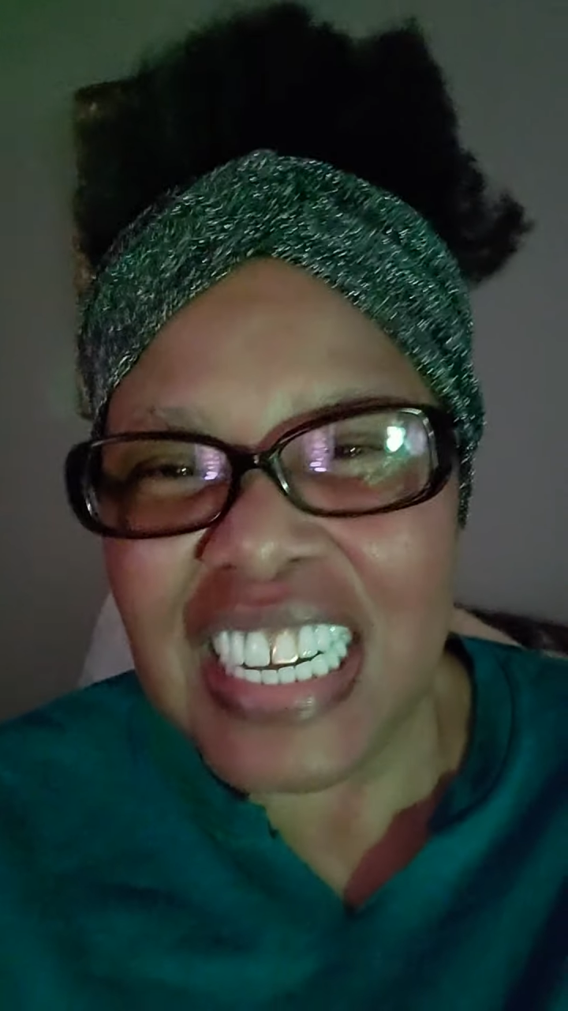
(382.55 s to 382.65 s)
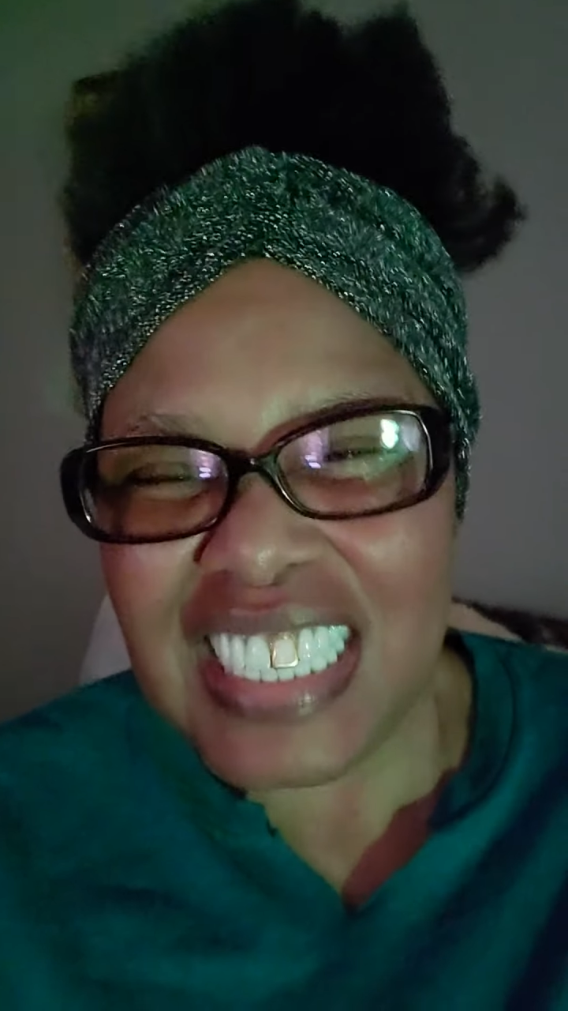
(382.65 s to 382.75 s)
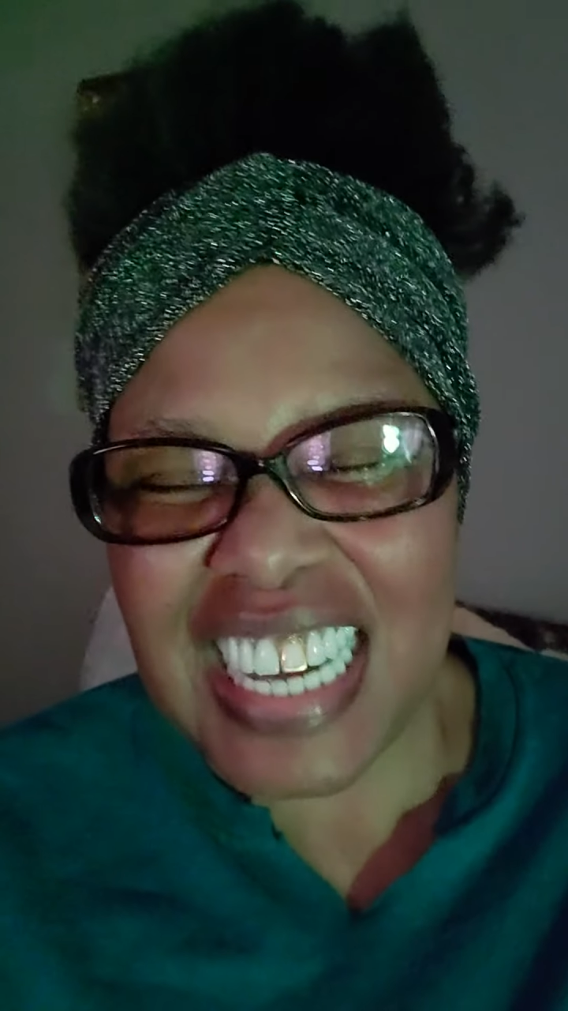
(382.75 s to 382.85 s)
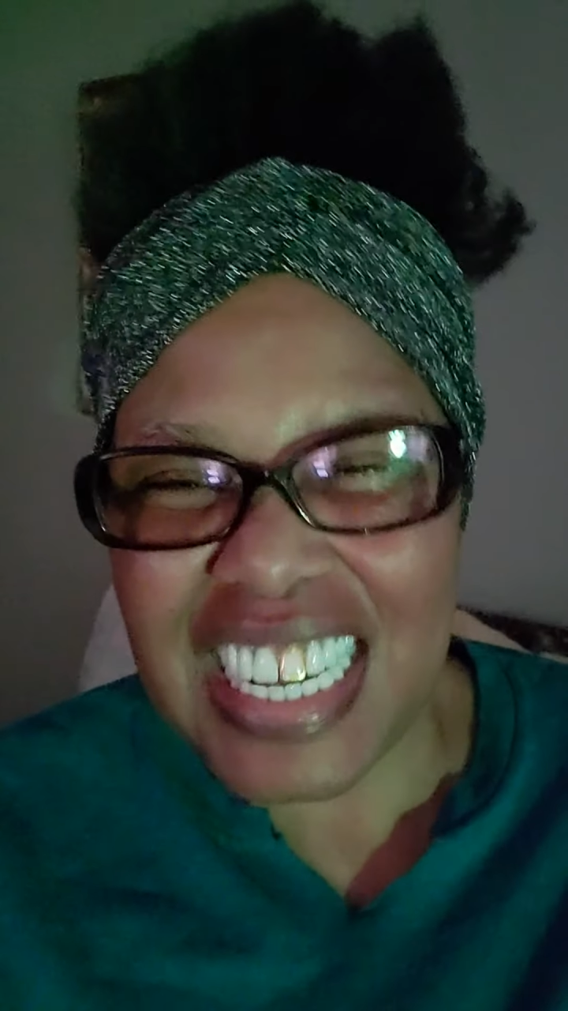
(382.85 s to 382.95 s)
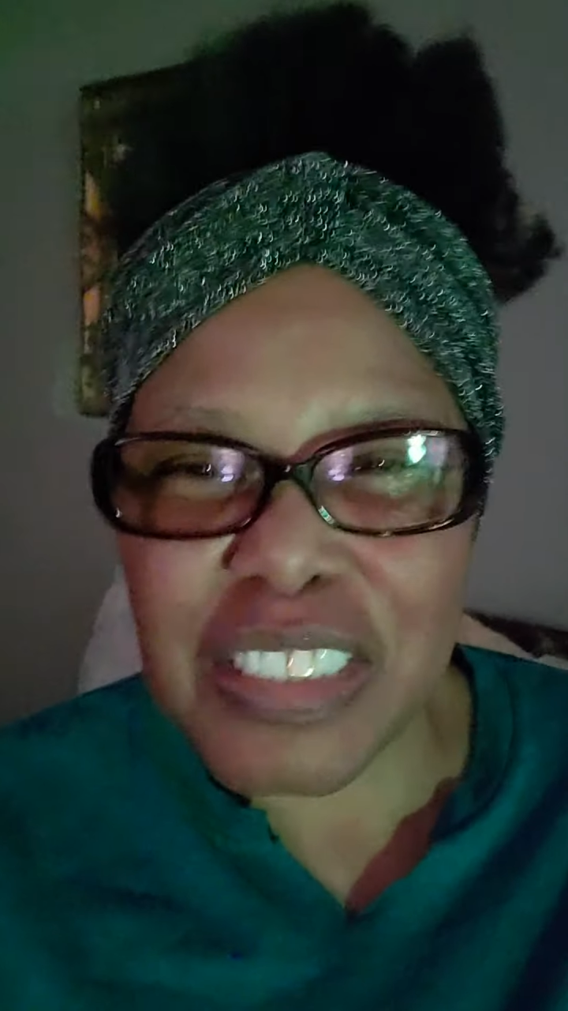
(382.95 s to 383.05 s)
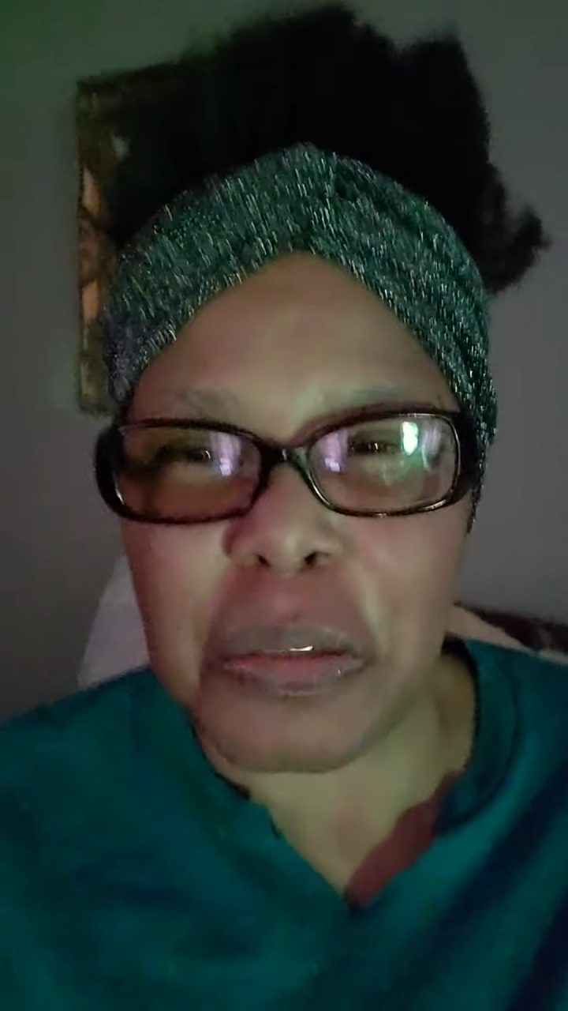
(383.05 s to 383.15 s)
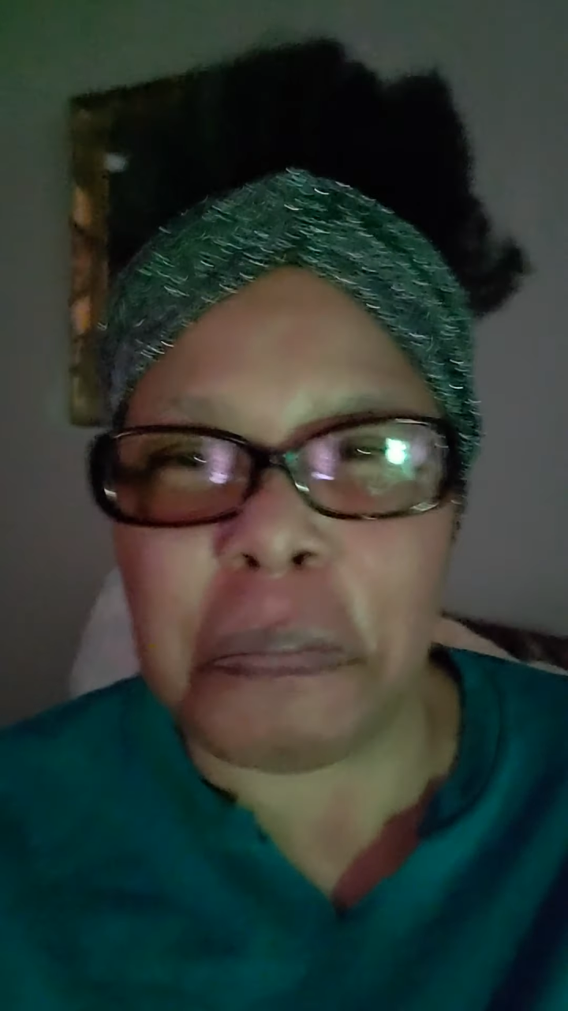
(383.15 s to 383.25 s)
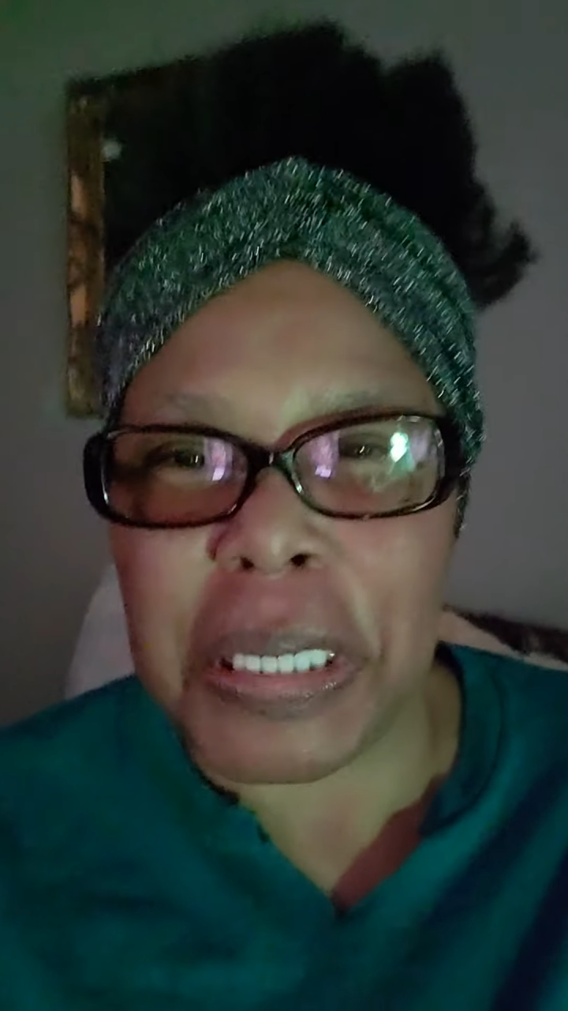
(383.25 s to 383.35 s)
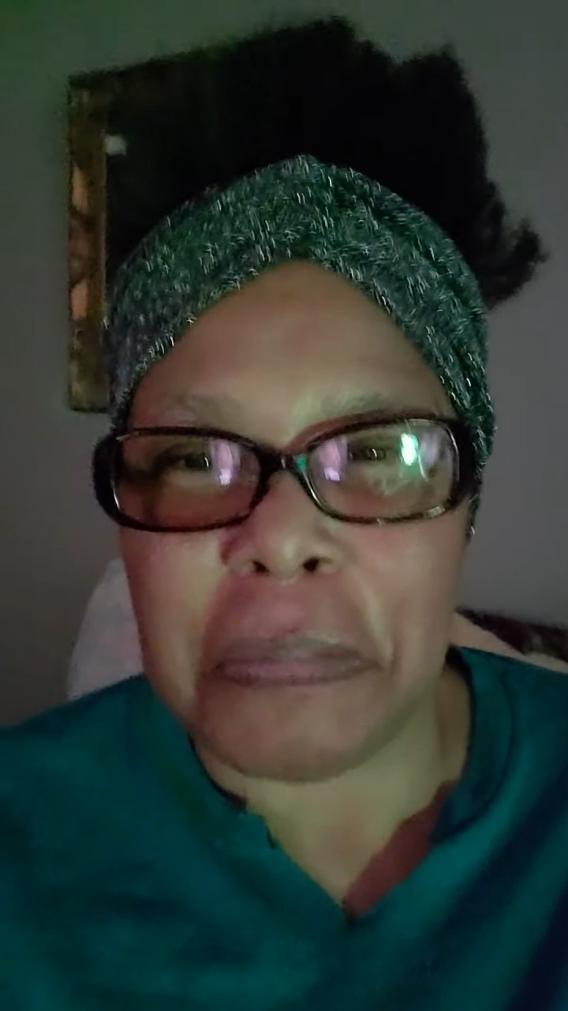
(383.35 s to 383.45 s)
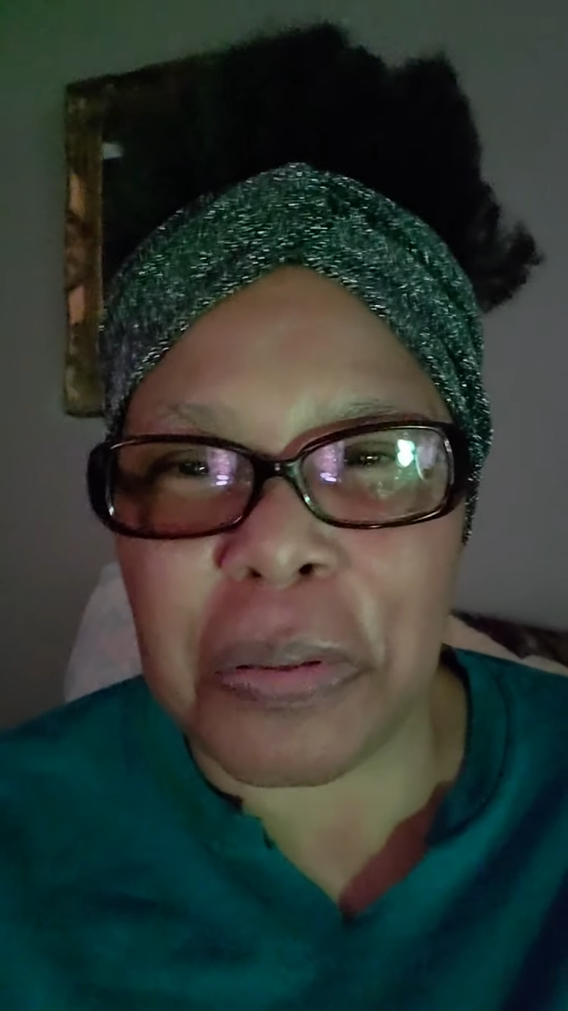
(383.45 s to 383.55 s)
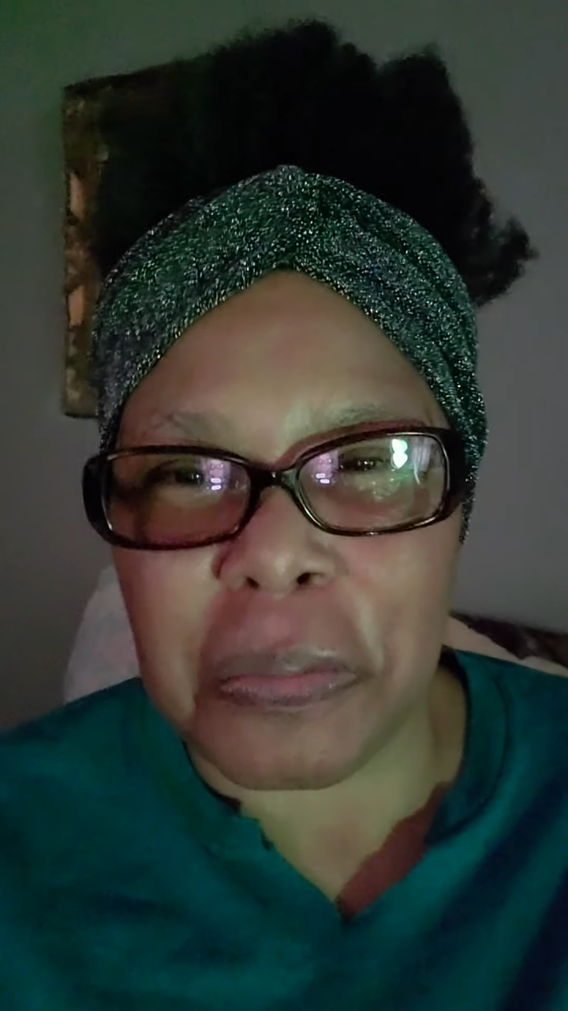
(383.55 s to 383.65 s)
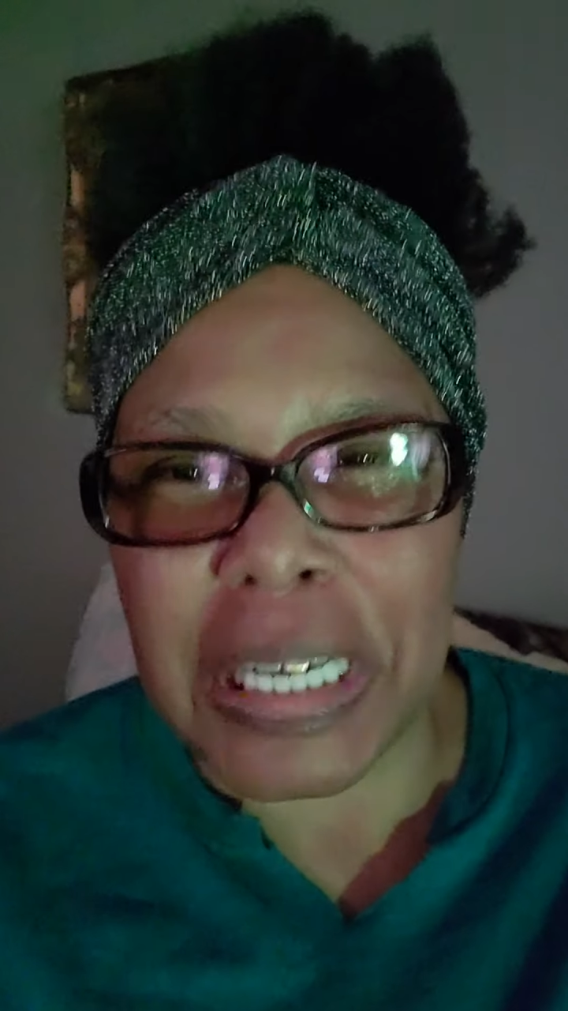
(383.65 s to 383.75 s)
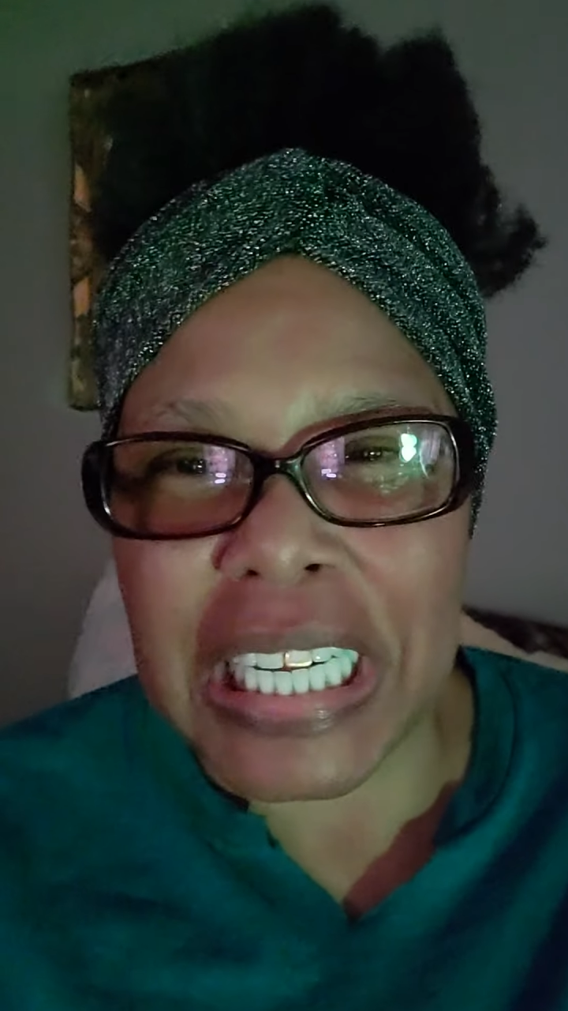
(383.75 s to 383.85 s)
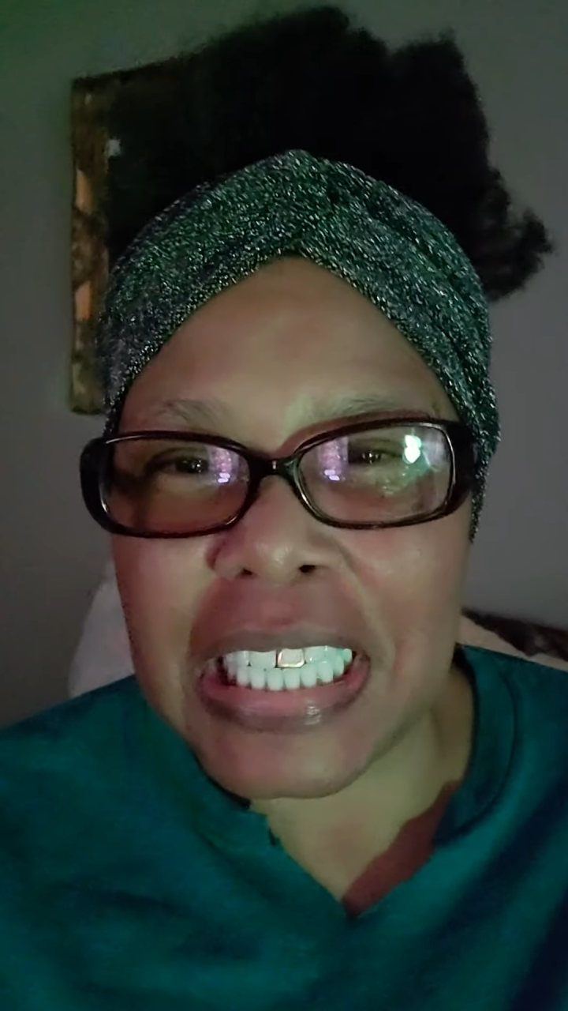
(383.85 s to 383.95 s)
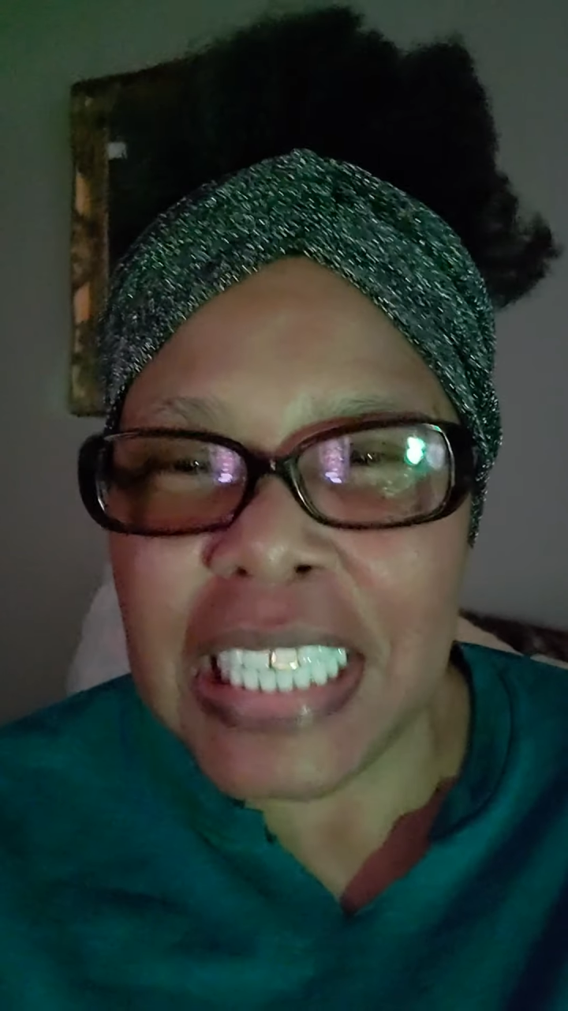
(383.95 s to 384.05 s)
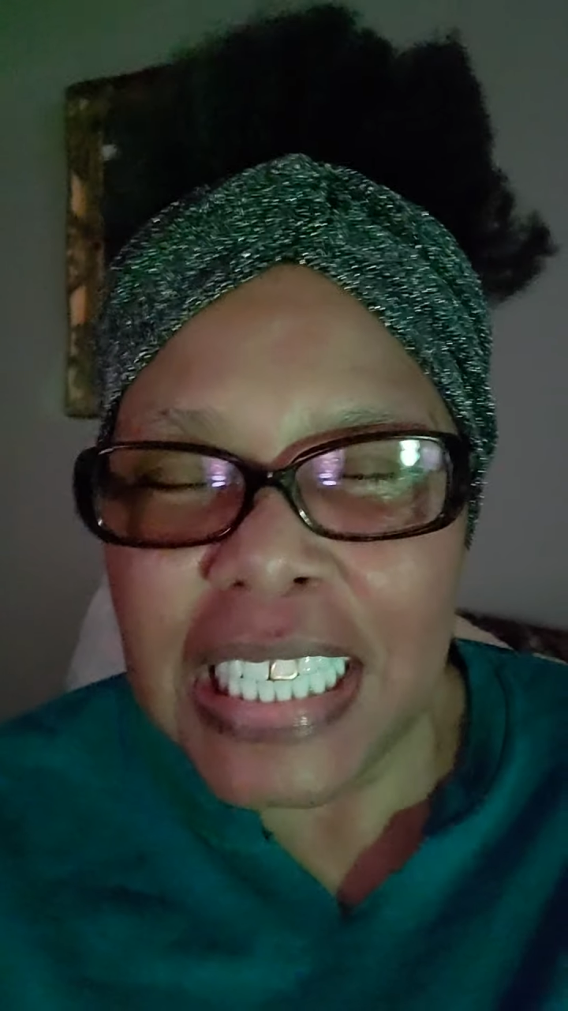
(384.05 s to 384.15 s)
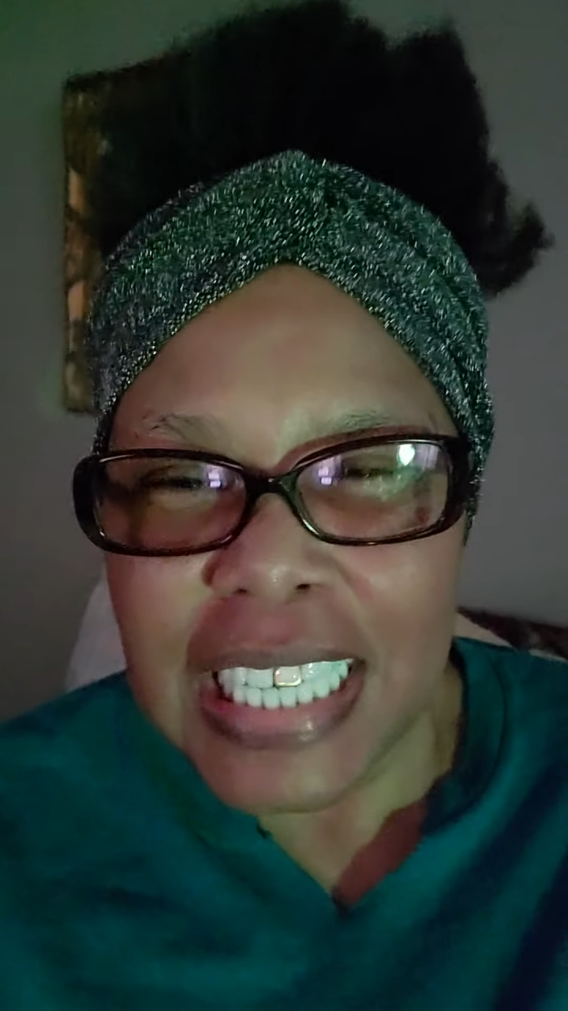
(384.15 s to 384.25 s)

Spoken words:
cancel people, man.